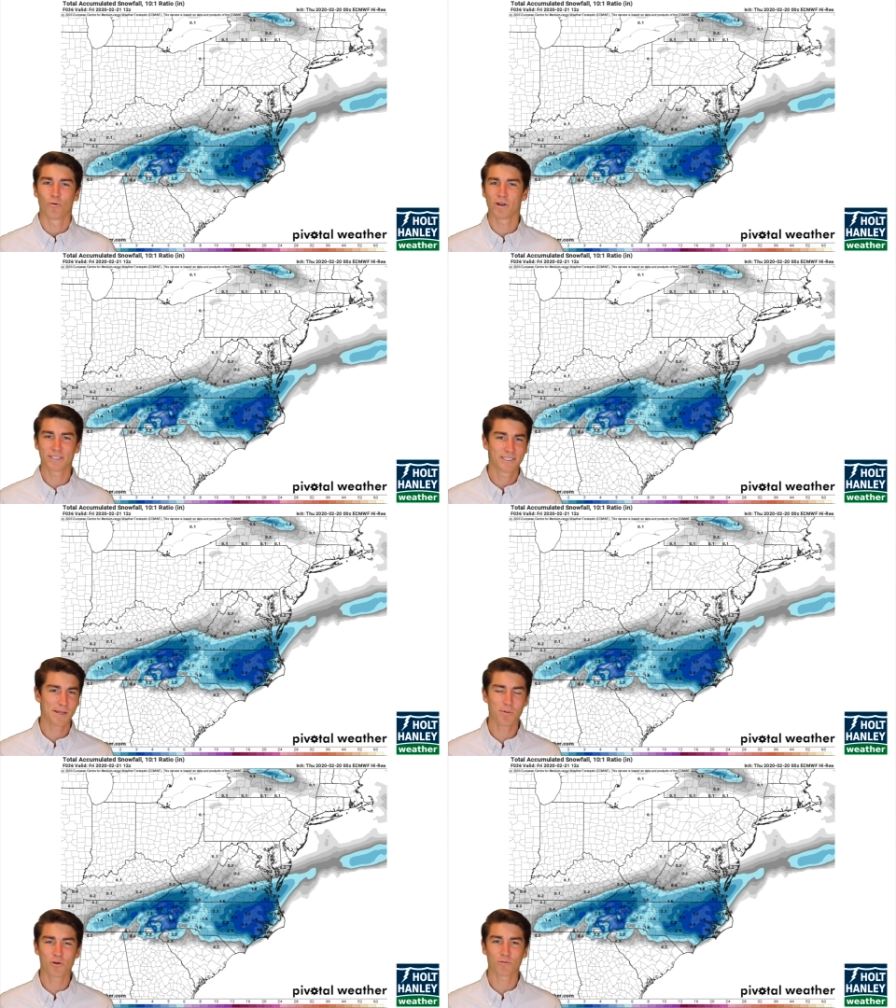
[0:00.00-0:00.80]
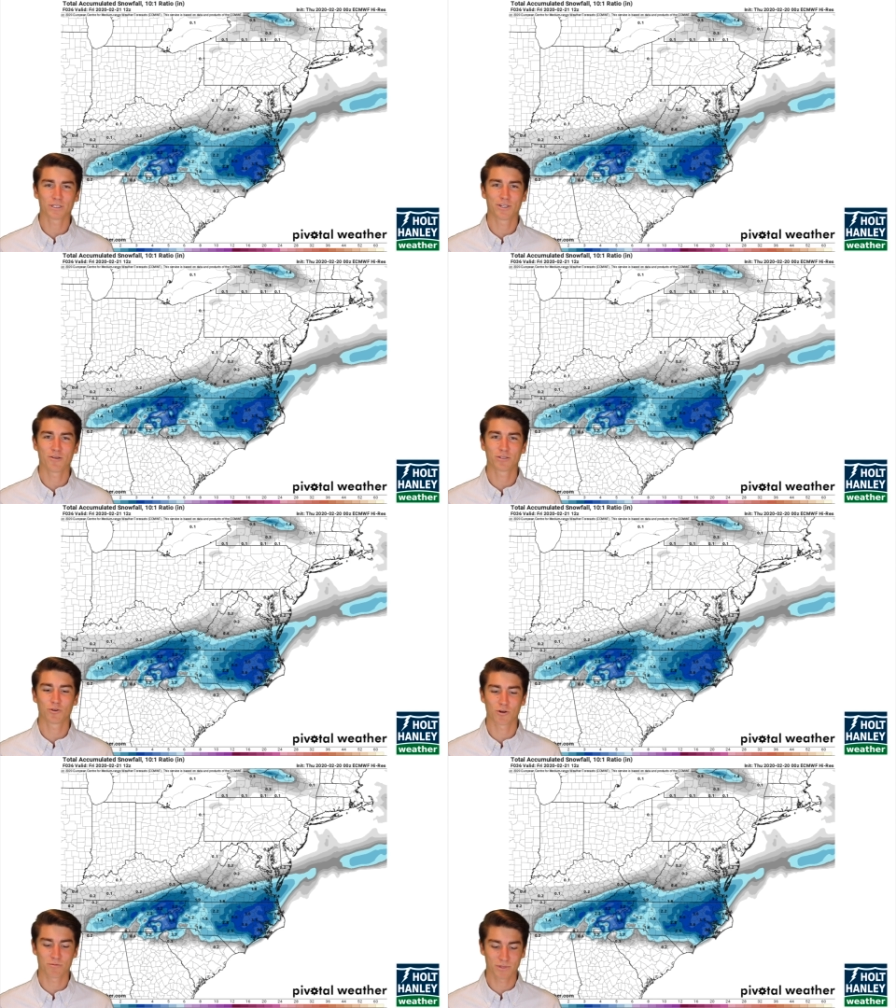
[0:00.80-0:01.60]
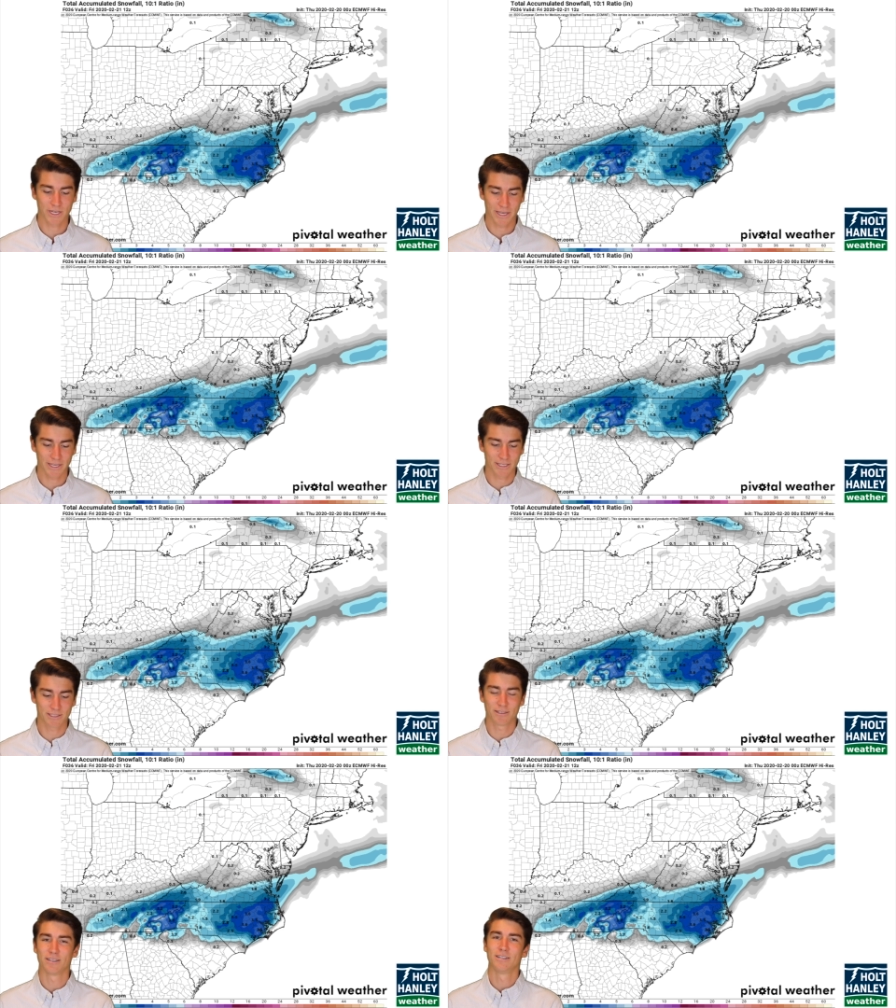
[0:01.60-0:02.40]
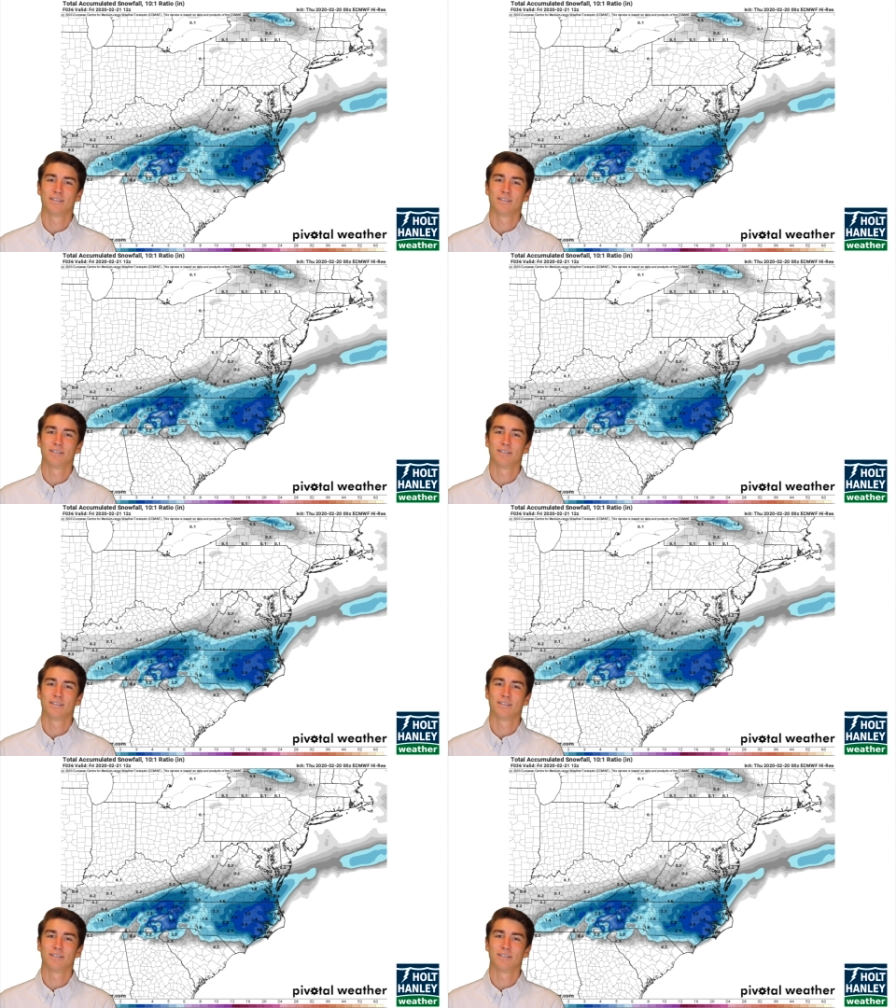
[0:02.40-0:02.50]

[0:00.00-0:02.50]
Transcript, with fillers: What is typical with snowstorms is